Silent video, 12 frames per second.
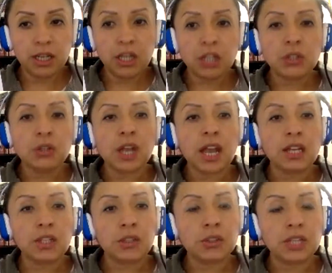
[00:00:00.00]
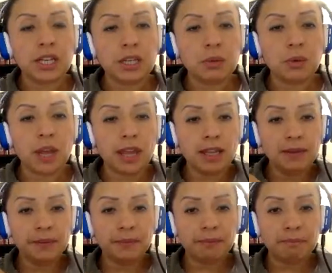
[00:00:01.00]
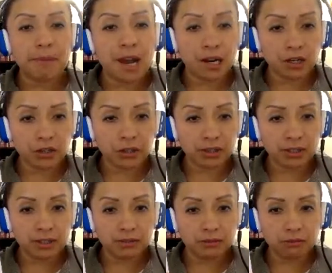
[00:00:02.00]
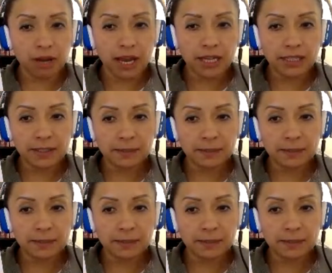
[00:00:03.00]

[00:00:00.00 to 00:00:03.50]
You can use anyway markers, right?